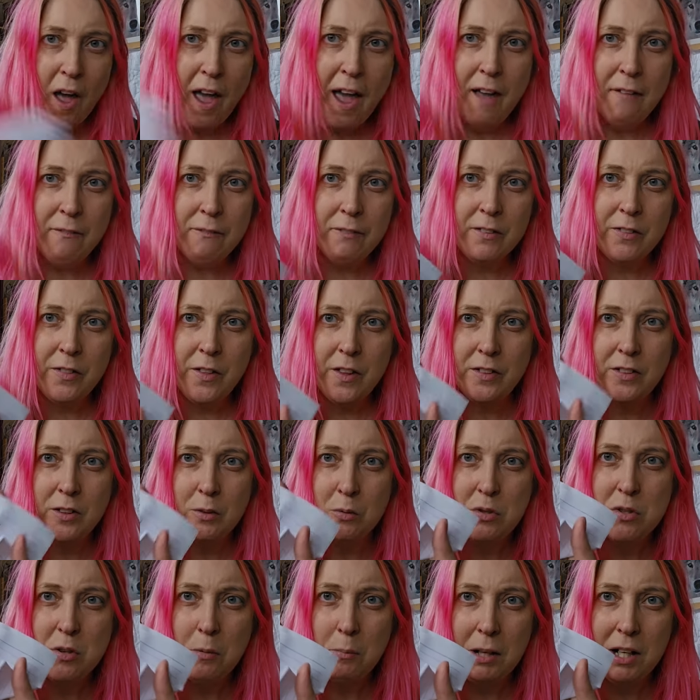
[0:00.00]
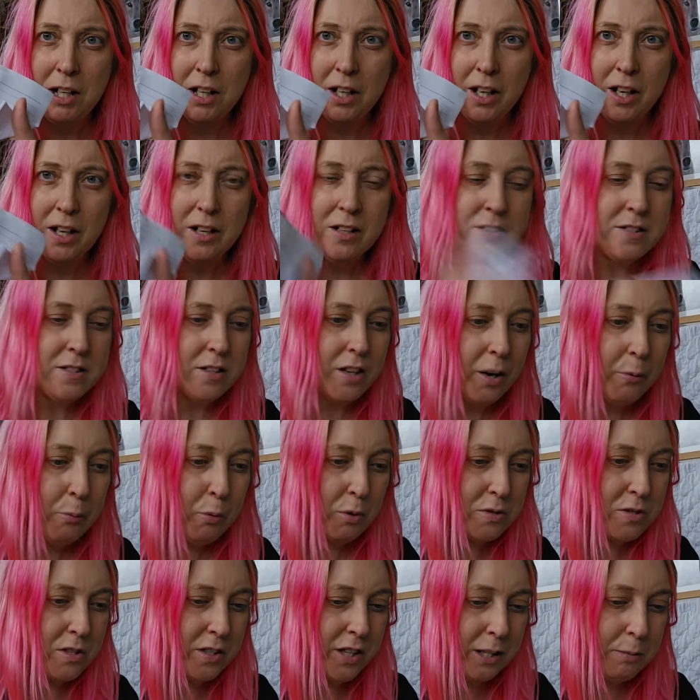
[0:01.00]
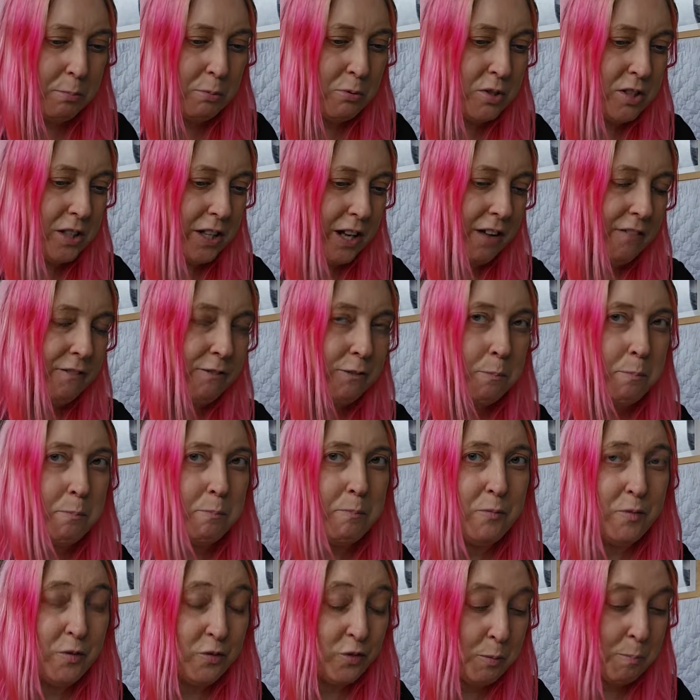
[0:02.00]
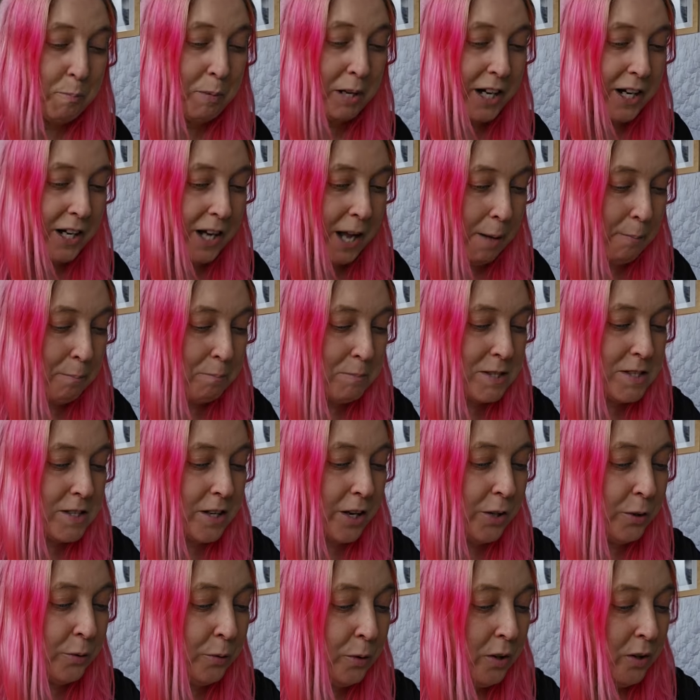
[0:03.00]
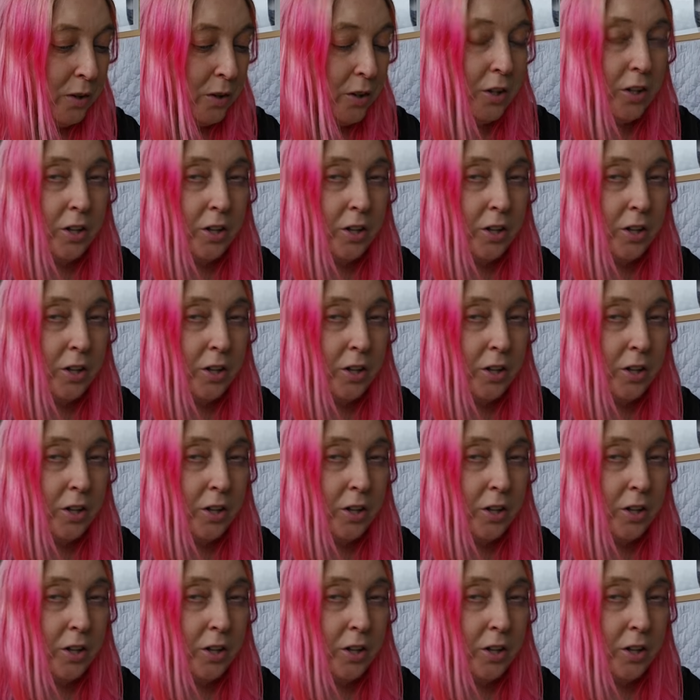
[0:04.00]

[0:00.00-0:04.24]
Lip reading: everything that was on my list, I wasn't able to get from B&M. So